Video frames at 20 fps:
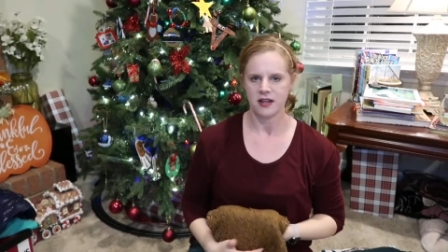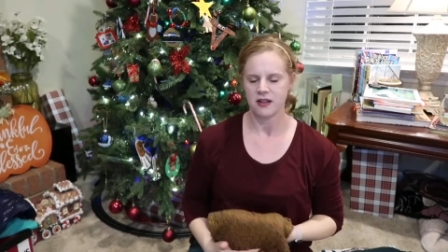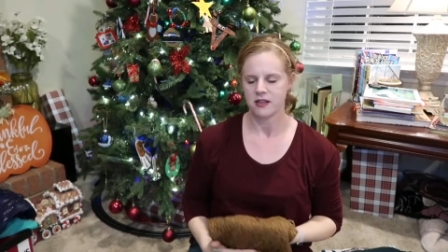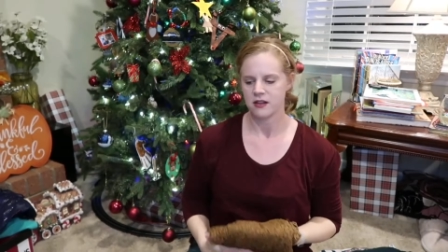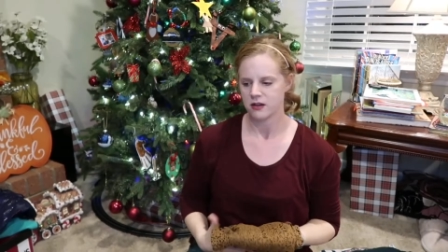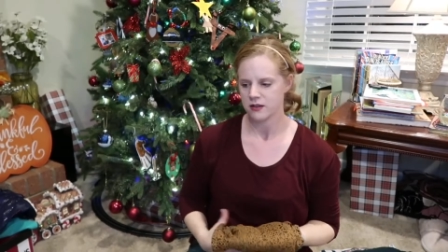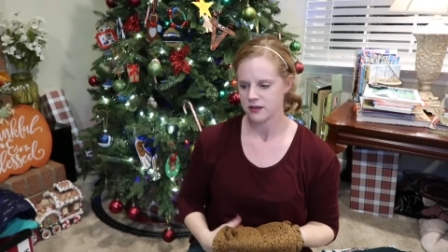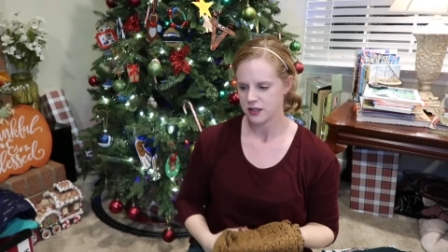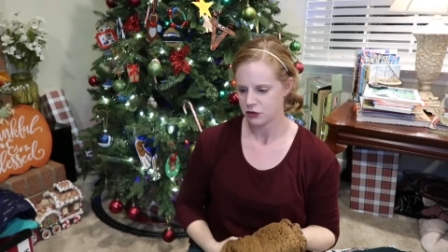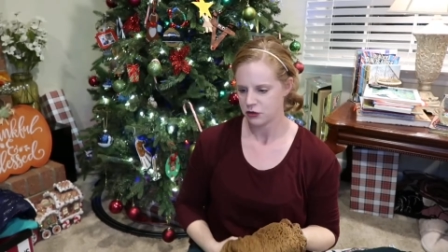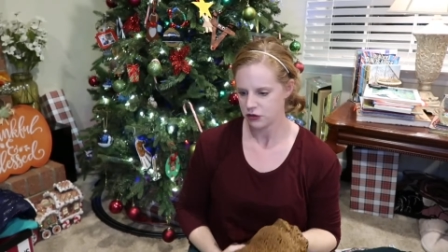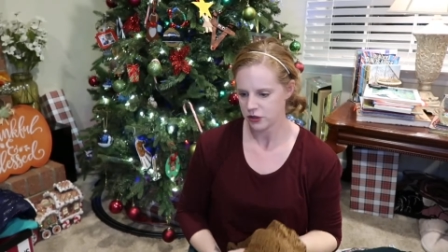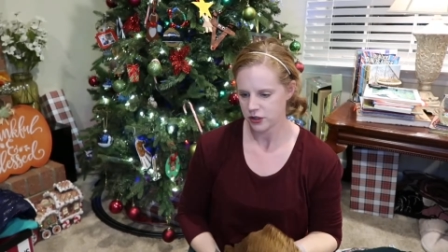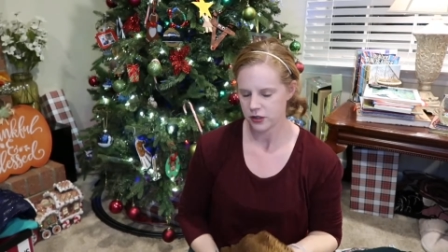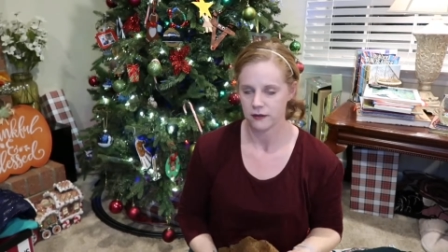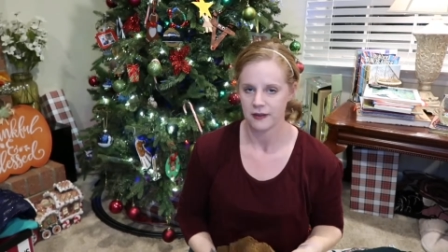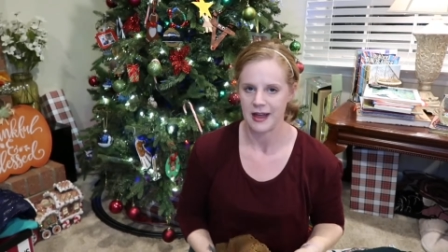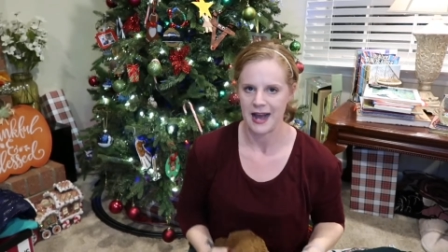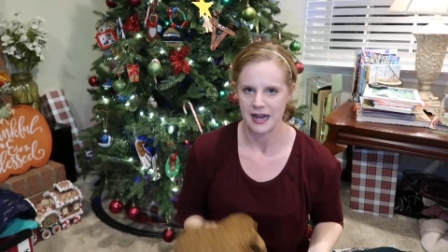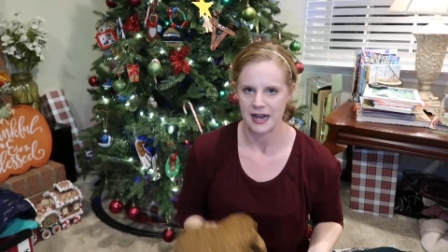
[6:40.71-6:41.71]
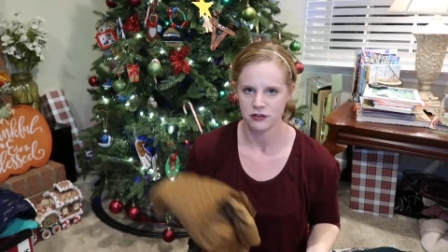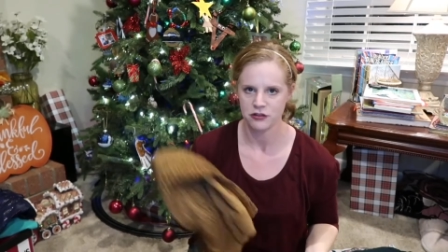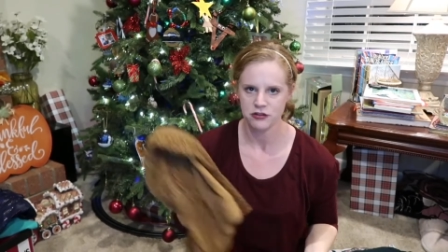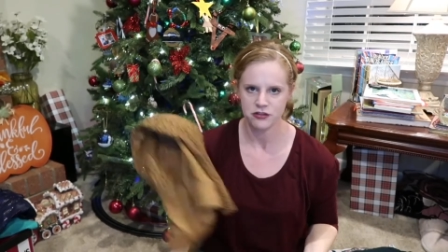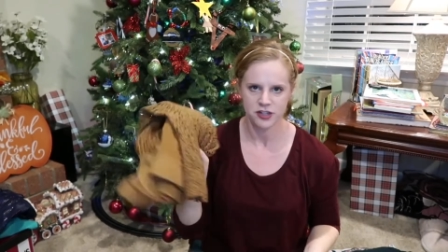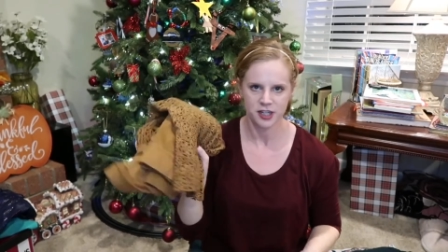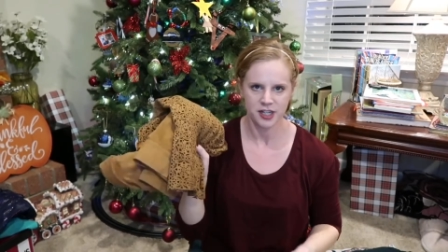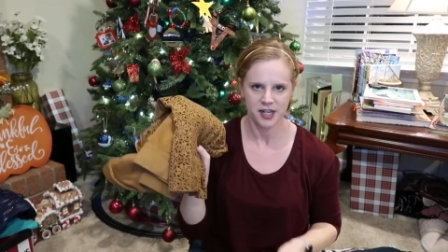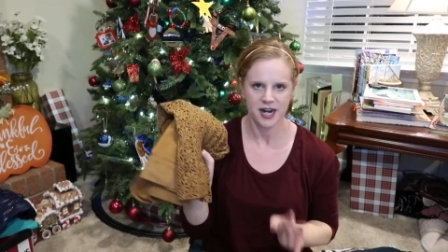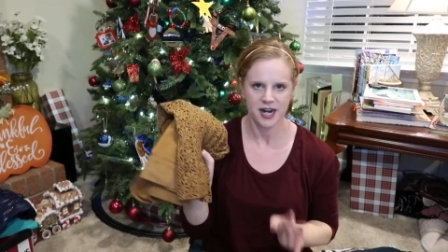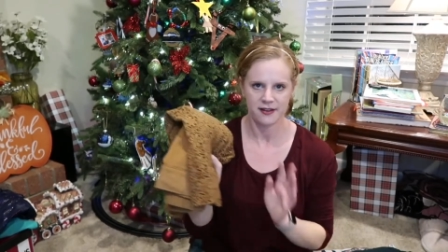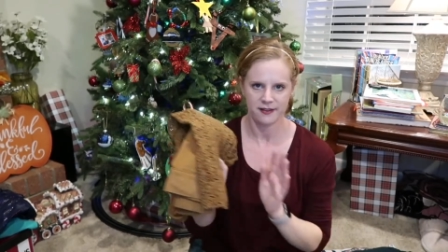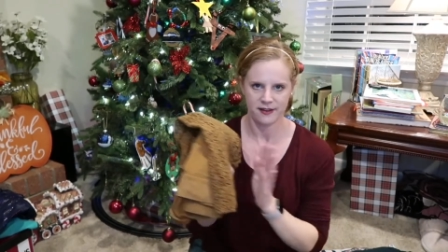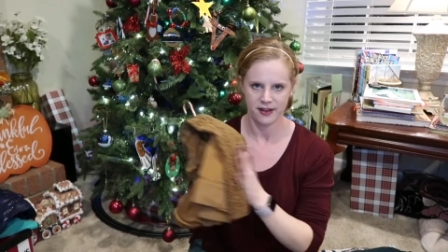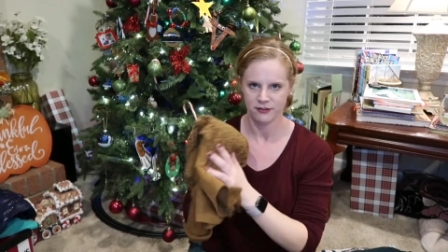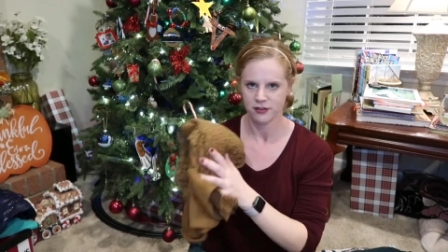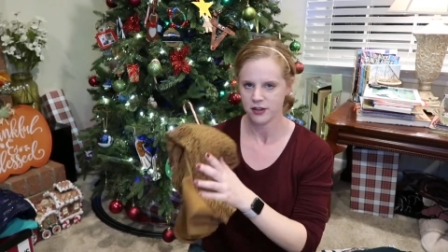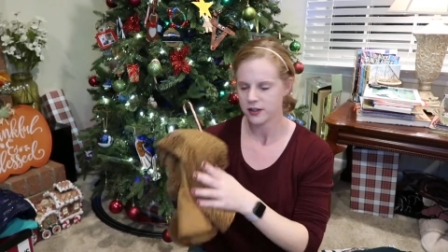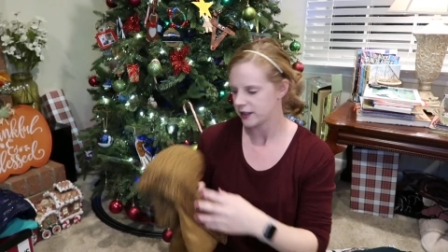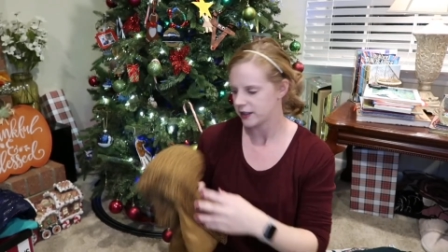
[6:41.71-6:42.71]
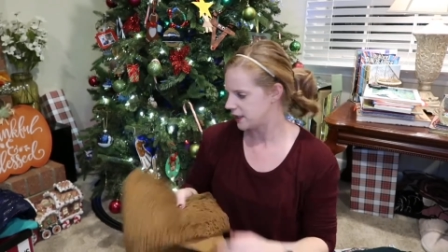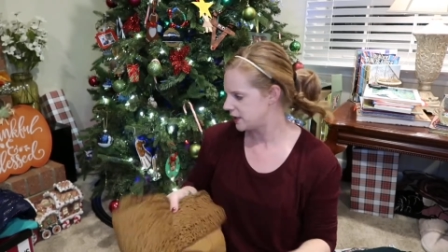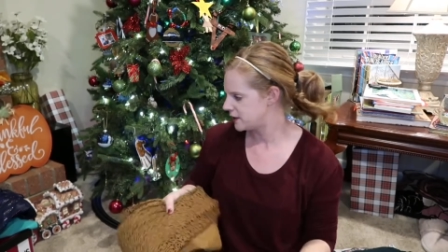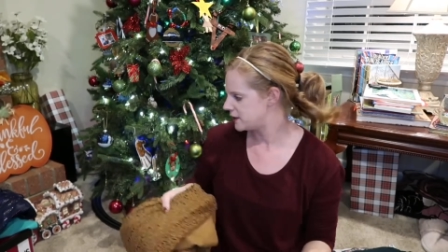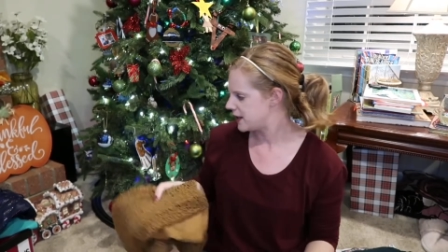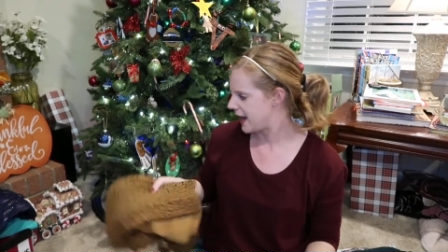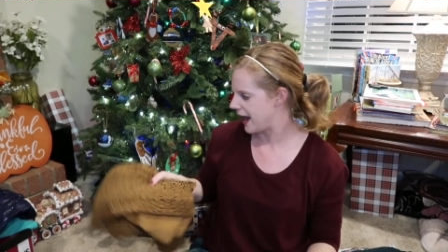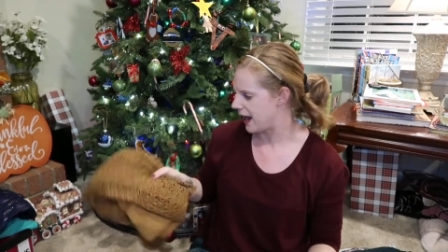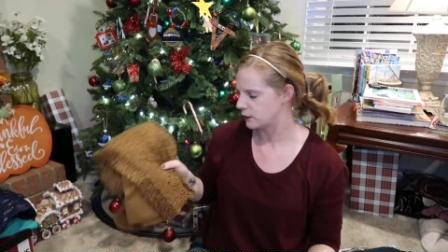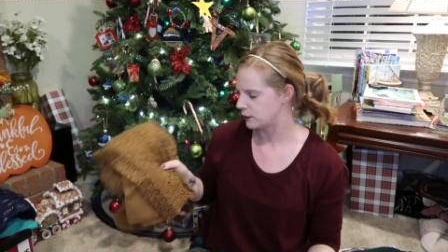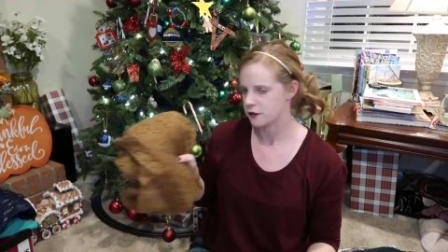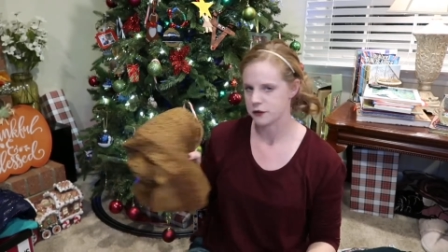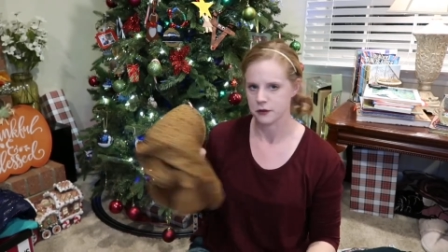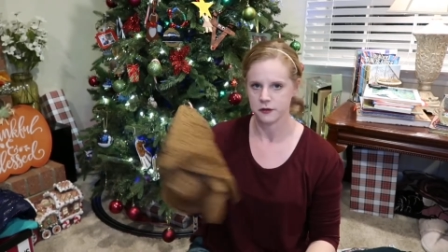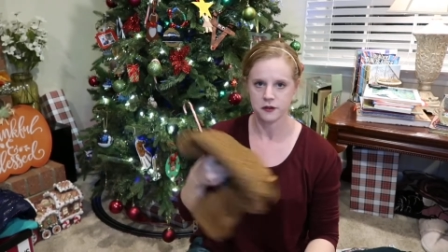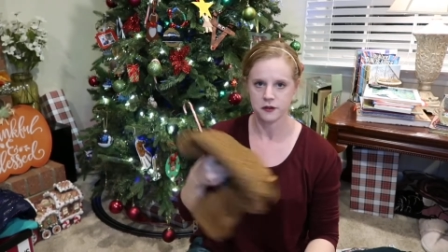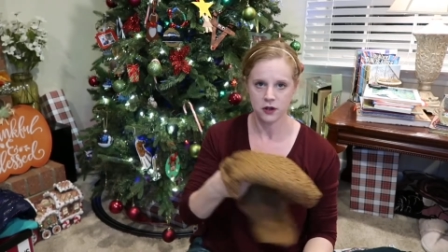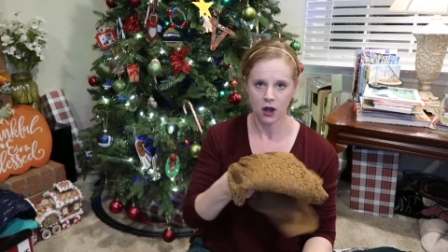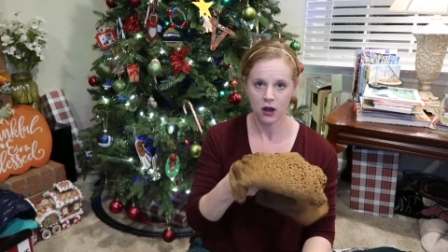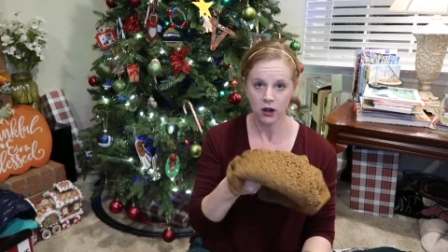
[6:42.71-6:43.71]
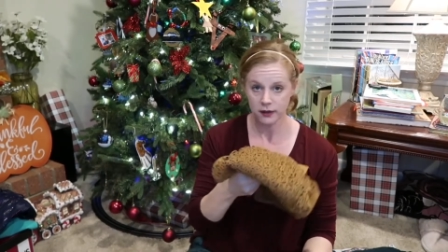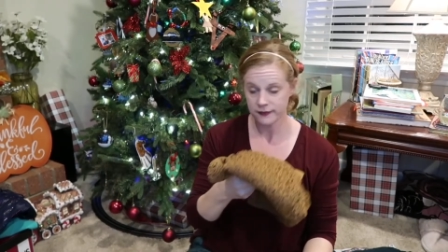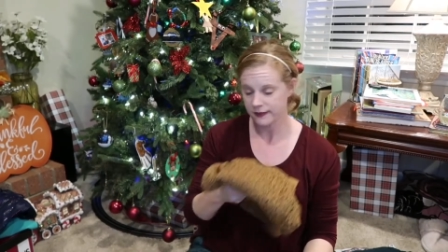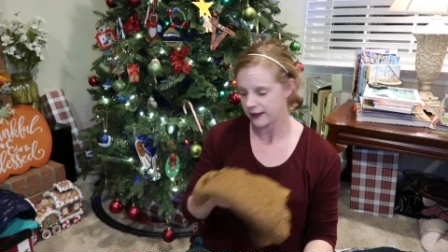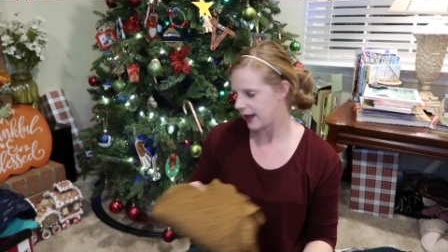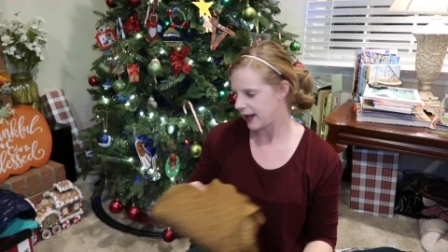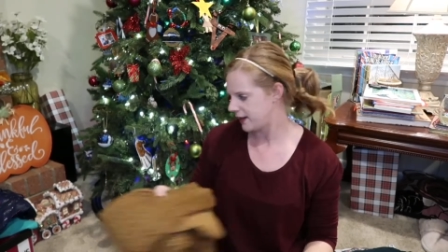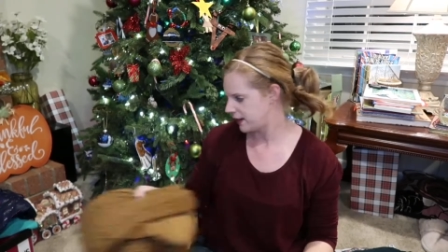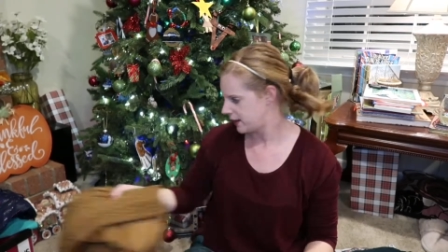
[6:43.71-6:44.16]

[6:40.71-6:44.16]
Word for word: either this year or last year, and they've clearanced it out, so it's not online